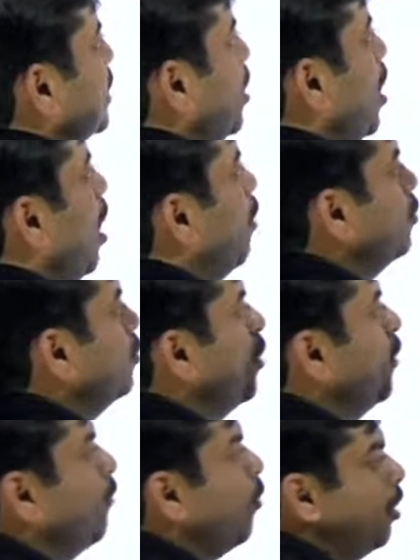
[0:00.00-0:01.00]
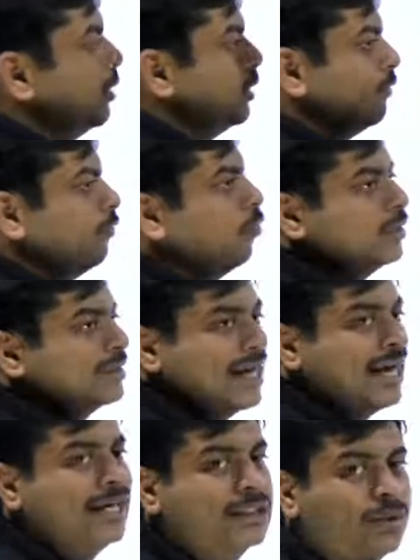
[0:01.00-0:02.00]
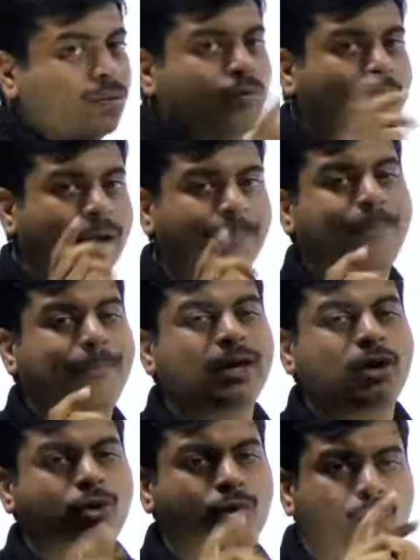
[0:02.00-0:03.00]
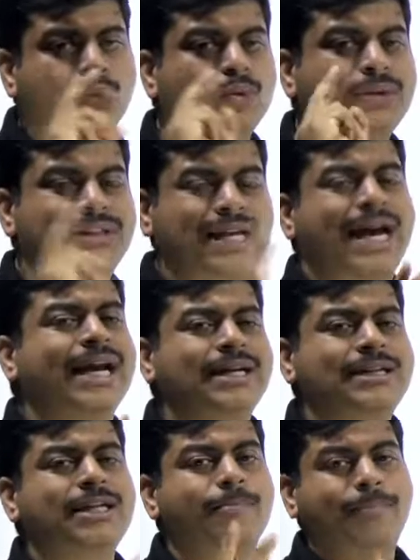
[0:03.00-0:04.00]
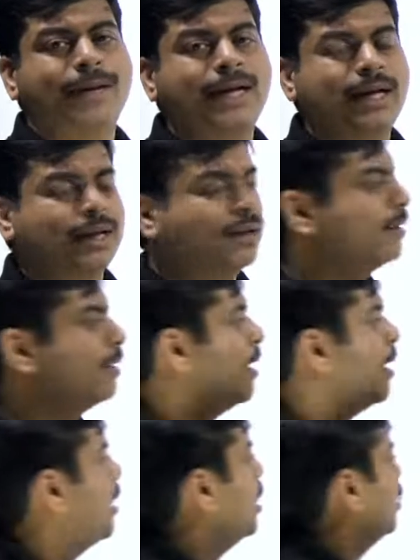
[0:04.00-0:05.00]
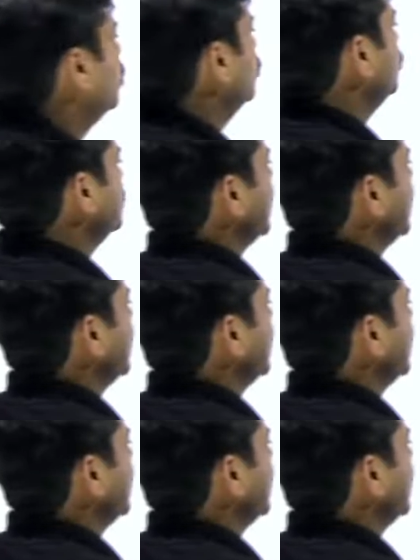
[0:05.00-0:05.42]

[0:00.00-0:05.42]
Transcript: out of all the four sides, one pair or two sides are parallel. Two